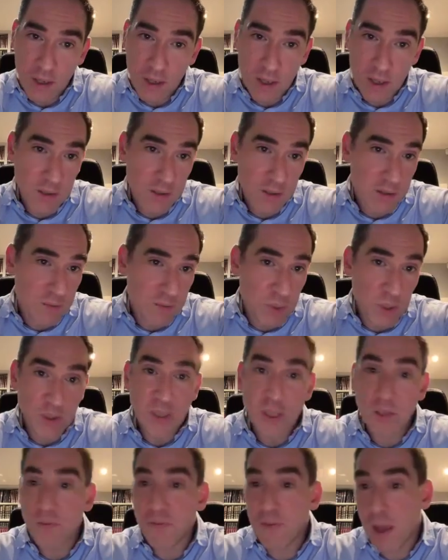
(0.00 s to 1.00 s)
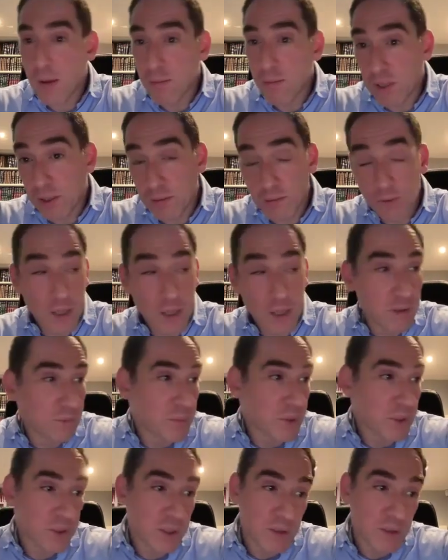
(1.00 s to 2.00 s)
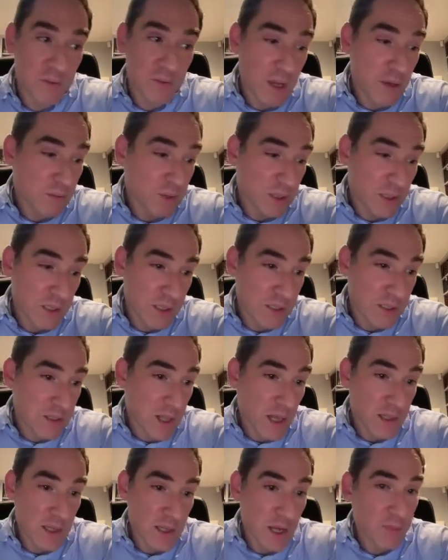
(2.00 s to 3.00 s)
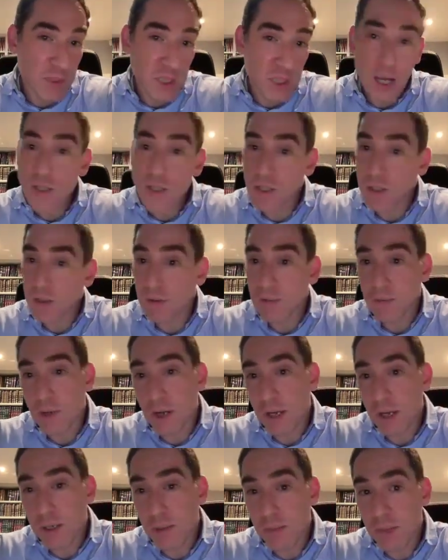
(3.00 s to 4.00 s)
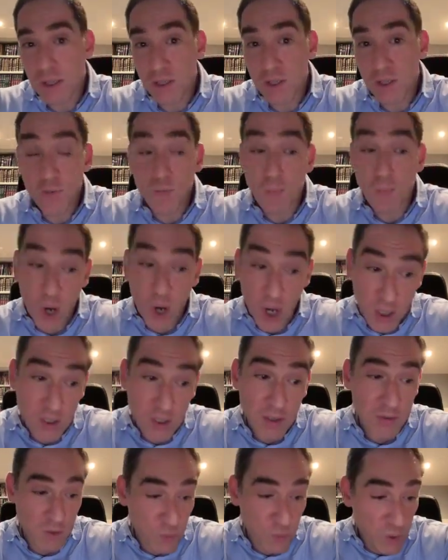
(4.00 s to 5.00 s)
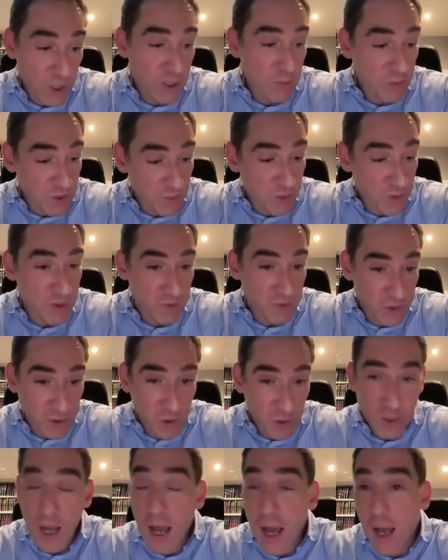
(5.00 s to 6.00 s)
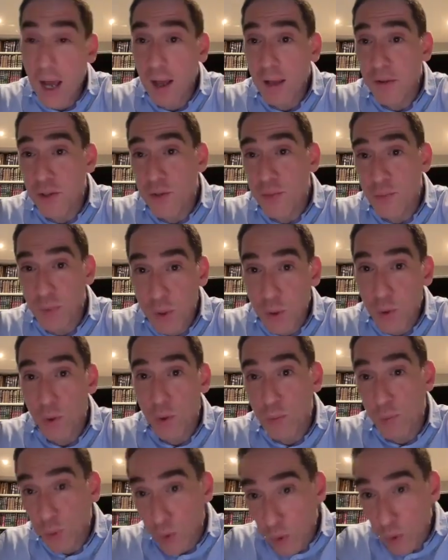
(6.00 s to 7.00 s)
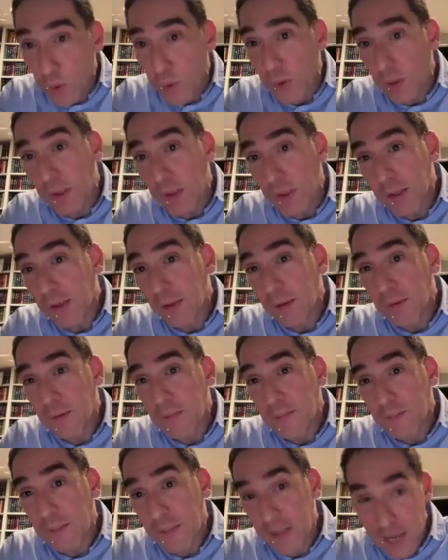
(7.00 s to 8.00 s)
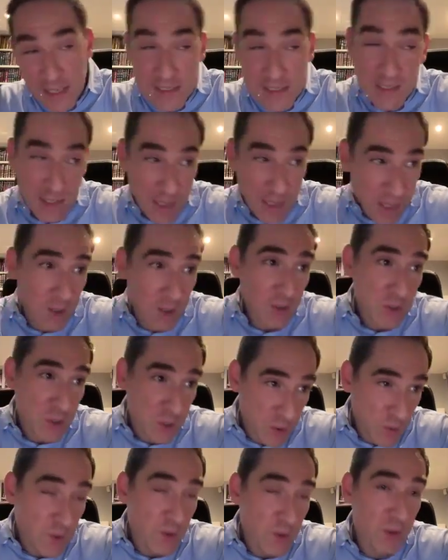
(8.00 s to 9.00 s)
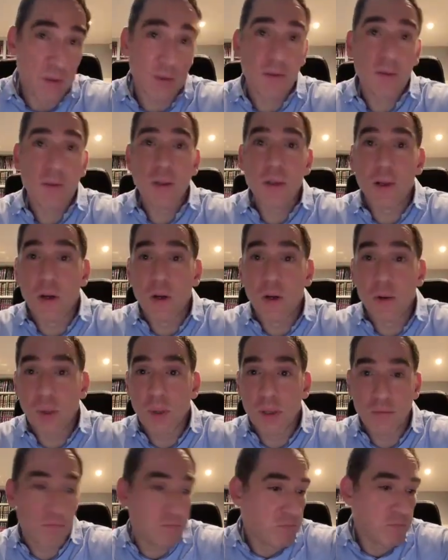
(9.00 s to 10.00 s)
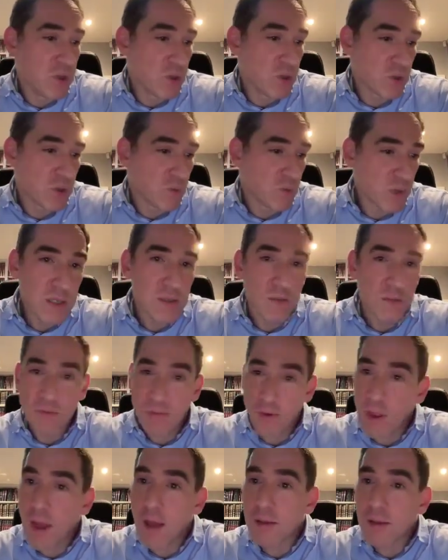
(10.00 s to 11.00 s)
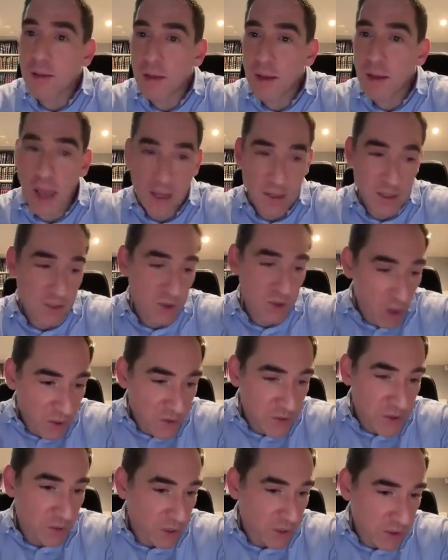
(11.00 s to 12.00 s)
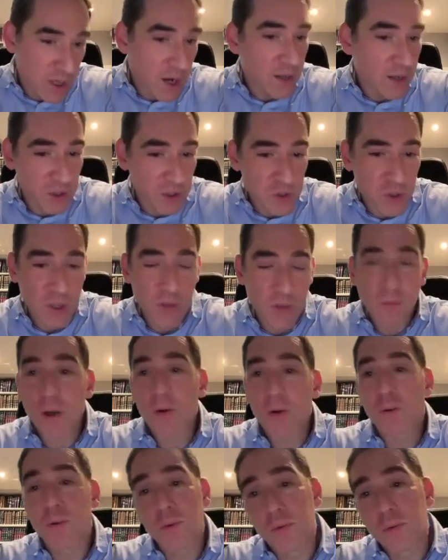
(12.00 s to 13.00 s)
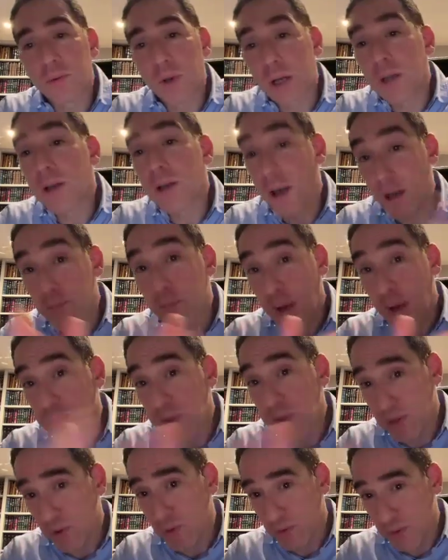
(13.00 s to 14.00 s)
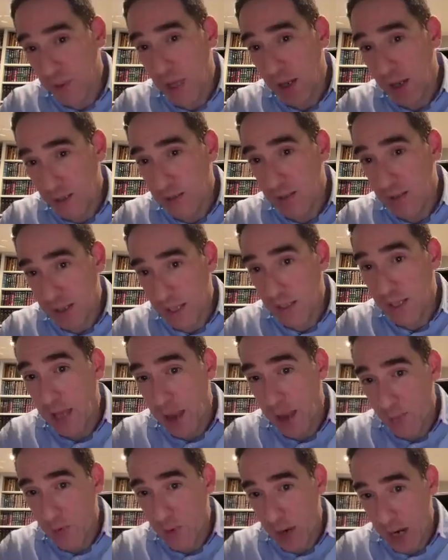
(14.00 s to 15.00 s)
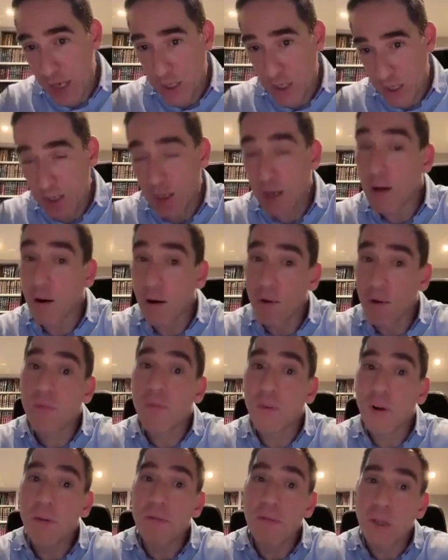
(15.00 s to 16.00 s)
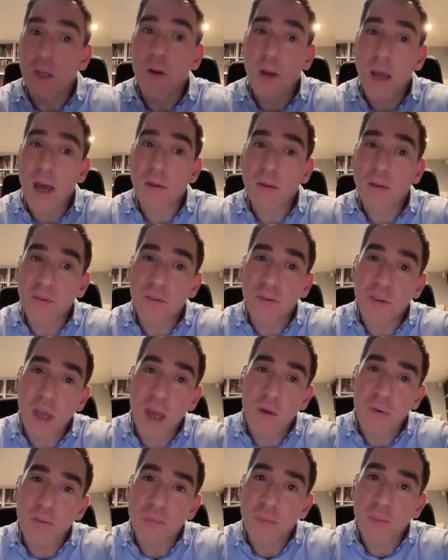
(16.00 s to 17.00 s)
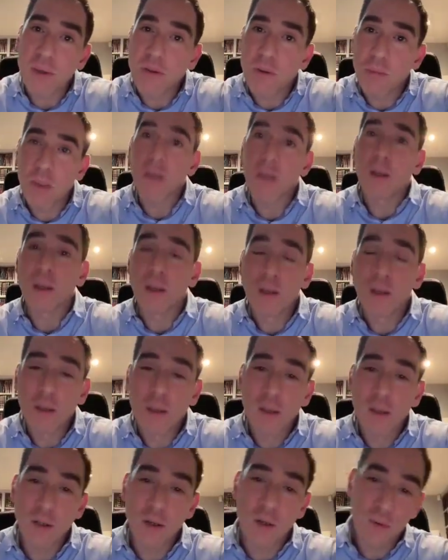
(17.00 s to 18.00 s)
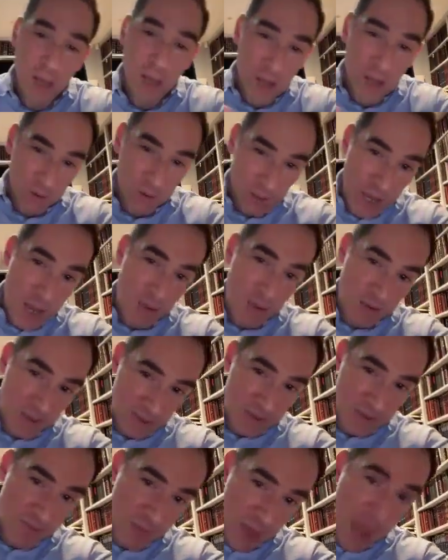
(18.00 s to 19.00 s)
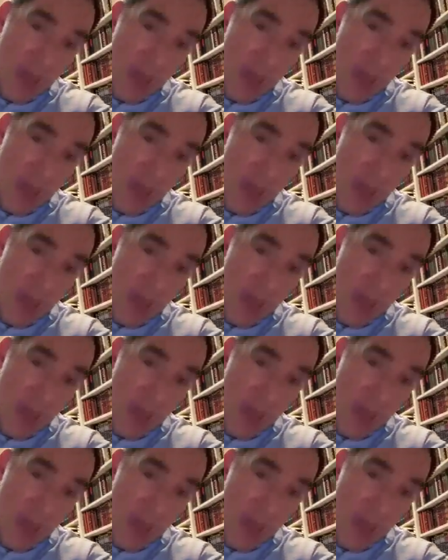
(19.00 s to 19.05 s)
And building a family, well, building a family is not an obligation, right? I mean, it's one of the mitzvot of the Torah. There's Peru Rubu, that's there, sure, but there's a reason for that. And that is also the Da'at Hashem Baruch Hu, right? And Harambam deals with that and the elaboration here of how it's meant to be, how this